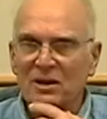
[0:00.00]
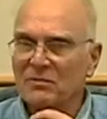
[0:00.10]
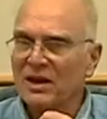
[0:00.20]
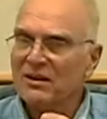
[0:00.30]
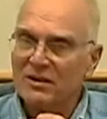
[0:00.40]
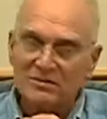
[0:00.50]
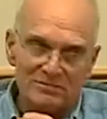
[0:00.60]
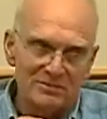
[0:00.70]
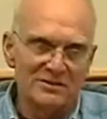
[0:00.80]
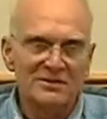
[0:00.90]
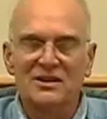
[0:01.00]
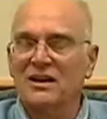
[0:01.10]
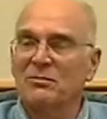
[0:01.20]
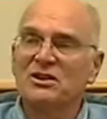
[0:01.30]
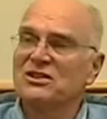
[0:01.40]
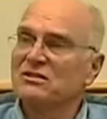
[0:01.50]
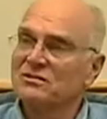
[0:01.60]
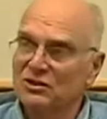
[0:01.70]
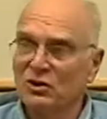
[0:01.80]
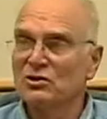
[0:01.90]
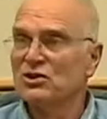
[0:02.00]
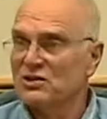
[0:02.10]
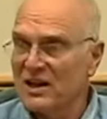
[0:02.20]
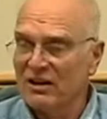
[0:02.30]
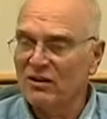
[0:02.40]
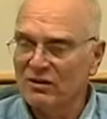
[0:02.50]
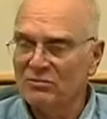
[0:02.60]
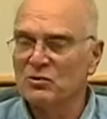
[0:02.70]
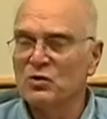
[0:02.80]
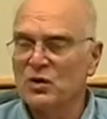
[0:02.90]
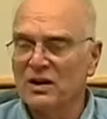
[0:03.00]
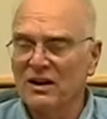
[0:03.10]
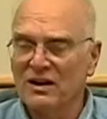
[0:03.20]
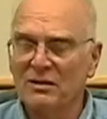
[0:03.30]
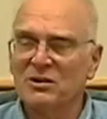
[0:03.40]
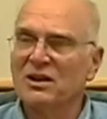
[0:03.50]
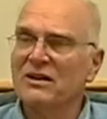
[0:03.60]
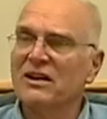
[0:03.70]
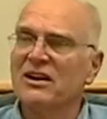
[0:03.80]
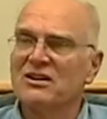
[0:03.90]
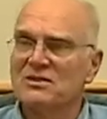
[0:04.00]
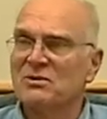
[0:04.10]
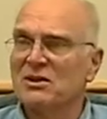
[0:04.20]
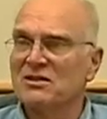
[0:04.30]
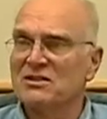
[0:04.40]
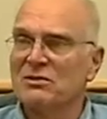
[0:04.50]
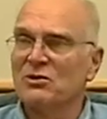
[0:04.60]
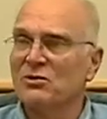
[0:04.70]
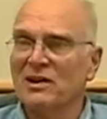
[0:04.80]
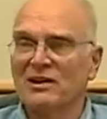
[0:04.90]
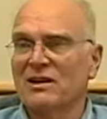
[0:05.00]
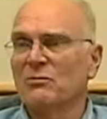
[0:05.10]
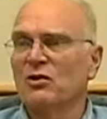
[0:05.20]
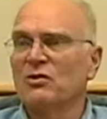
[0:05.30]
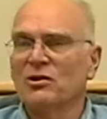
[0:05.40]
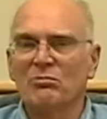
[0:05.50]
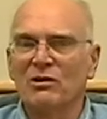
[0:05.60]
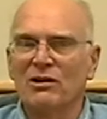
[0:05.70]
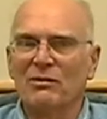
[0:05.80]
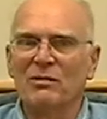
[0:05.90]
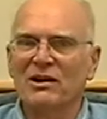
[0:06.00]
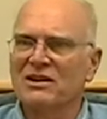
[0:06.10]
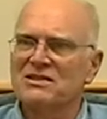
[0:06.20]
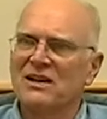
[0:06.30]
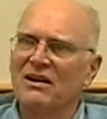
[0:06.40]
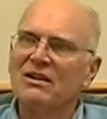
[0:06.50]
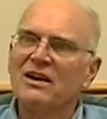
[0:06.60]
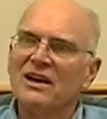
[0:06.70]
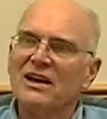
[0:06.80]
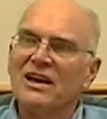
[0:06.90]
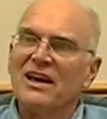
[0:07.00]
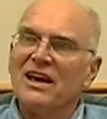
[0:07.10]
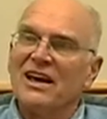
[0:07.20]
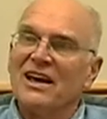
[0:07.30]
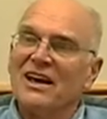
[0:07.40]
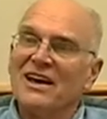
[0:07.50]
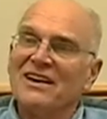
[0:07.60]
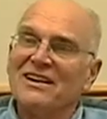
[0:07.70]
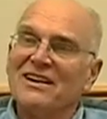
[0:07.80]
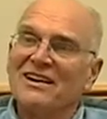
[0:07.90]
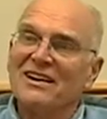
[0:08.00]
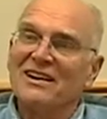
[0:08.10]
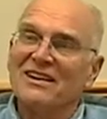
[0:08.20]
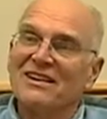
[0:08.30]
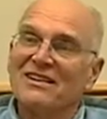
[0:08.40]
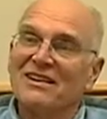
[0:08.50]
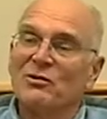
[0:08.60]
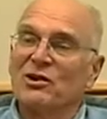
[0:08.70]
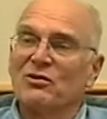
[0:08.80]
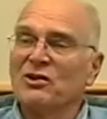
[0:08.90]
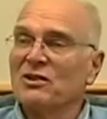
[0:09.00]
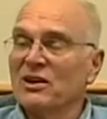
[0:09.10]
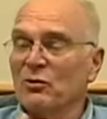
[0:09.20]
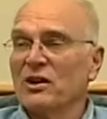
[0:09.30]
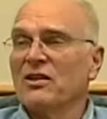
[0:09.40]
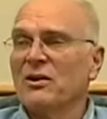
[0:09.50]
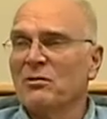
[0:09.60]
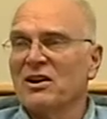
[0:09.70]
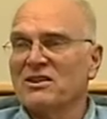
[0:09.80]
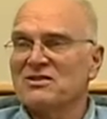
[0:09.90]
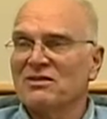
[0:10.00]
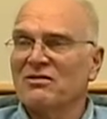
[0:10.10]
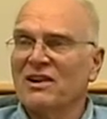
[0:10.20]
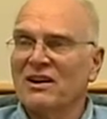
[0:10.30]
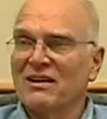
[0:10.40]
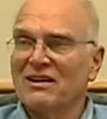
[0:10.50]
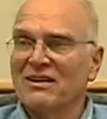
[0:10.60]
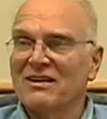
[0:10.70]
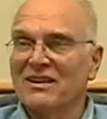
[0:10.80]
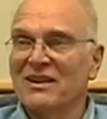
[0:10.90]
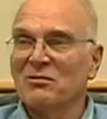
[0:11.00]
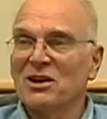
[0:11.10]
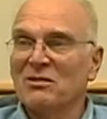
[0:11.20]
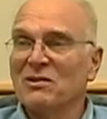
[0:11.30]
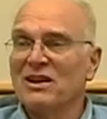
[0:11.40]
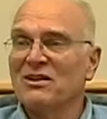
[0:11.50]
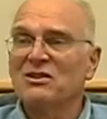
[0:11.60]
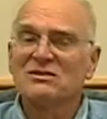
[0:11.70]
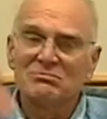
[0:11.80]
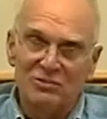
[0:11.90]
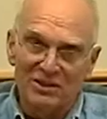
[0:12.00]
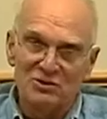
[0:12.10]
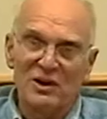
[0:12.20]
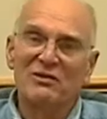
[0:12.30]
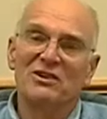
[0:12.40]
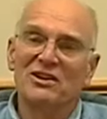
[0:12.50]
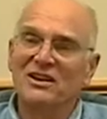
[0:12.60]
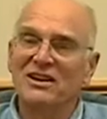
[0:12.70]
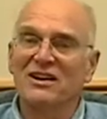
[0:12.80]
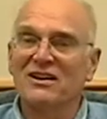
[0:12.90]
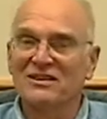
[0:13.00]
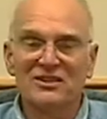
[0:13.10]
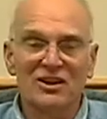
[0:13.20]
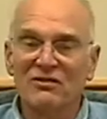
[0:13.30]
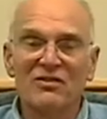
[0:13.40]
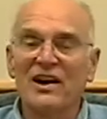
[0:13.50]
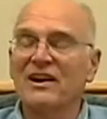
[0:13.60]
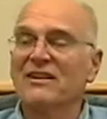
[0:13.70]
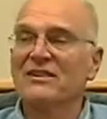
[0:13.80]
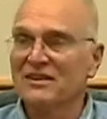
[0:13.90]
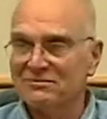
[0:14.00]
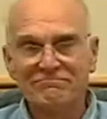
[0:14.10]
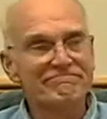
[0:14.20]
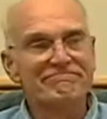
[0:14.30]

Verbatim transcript: commander got a bunch of soldiers out on between our company and theirs because they were threatening to come over and burn our barracks down, and. Uh, they went over and lit one of their barracks on fire. And the company commander, put his rifle in the air and yelled fire. And